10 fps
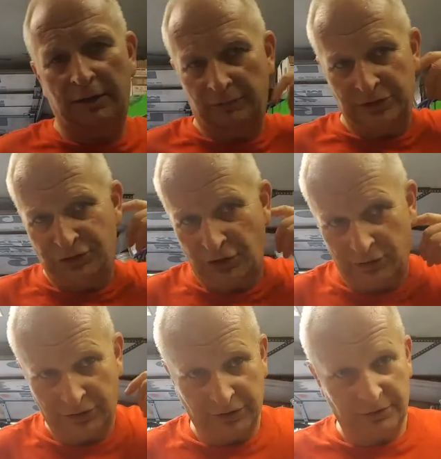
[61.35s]

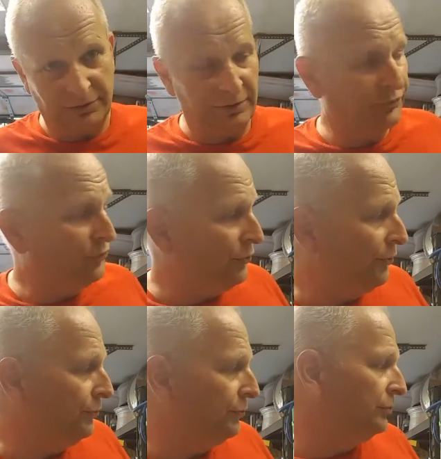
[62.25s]
recharge it
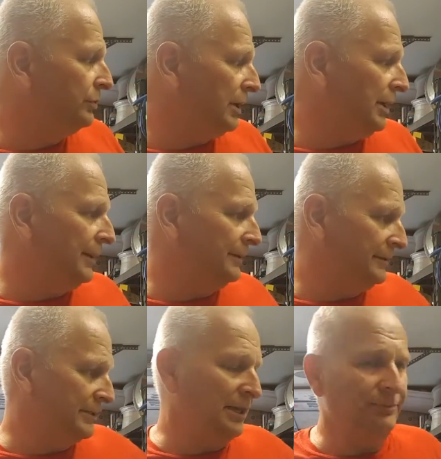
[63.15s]
through,
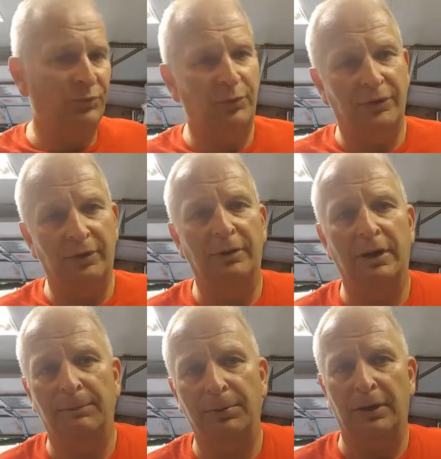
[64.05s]
it comes with
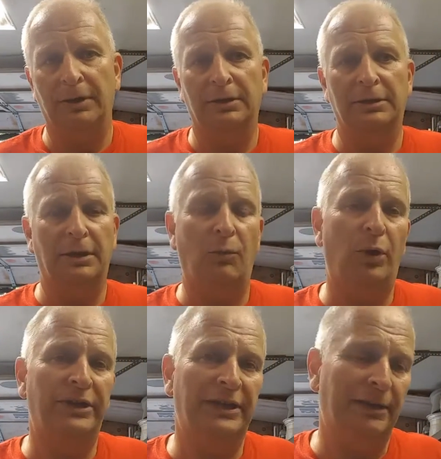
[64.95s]
a plug, a
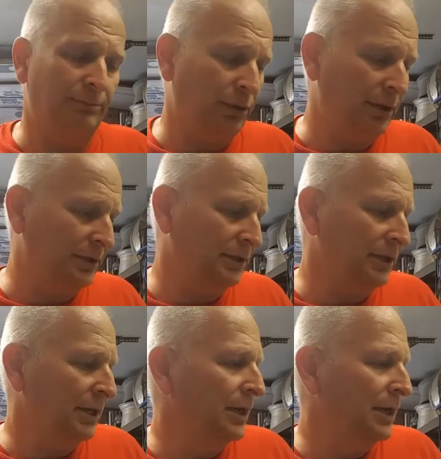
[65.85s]
110 plug.